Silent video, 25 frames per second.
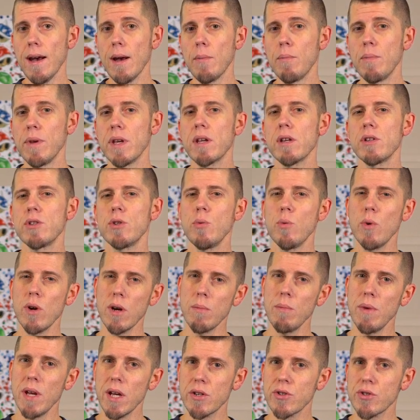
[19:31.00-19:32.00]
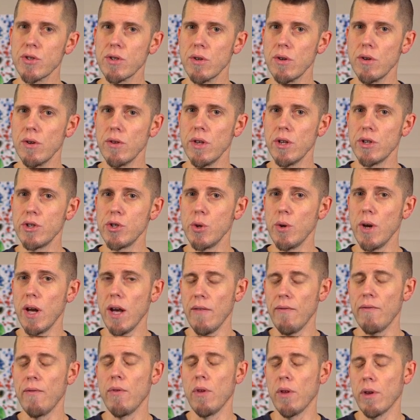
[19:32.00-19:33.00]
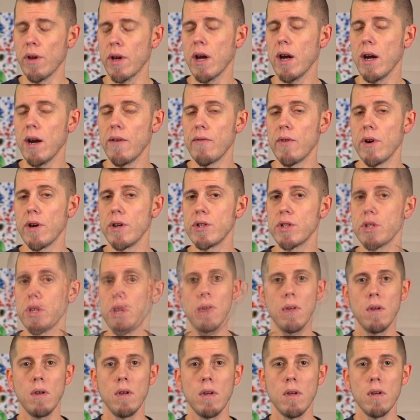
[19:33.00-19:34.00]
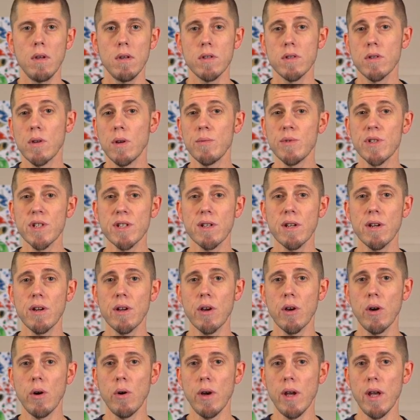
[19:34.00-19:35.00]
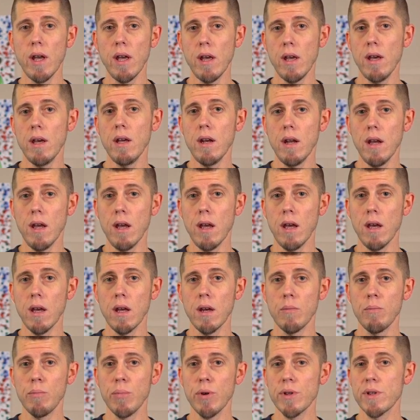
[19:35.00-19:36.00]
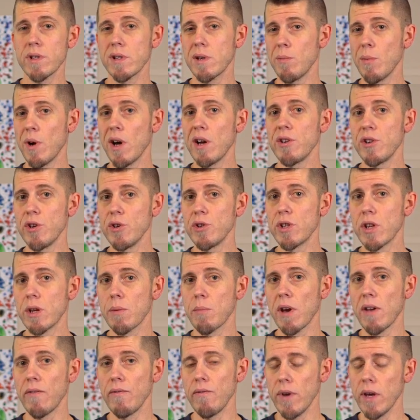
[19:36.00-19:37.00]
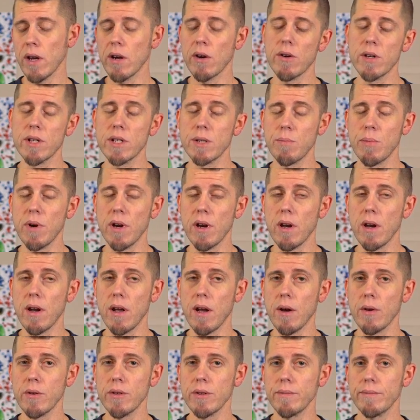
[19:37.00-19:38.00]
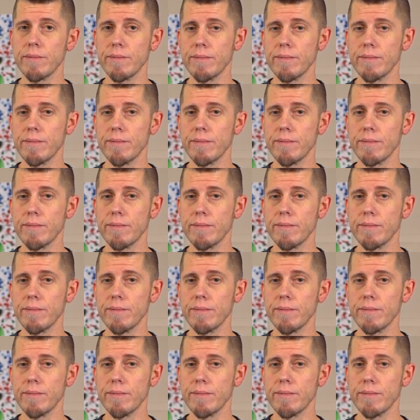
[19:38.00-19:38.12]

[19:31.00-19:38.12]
because you want to make sure that you have full coverage. So I'm just going to go ahead and put some on using my finger to spread it out.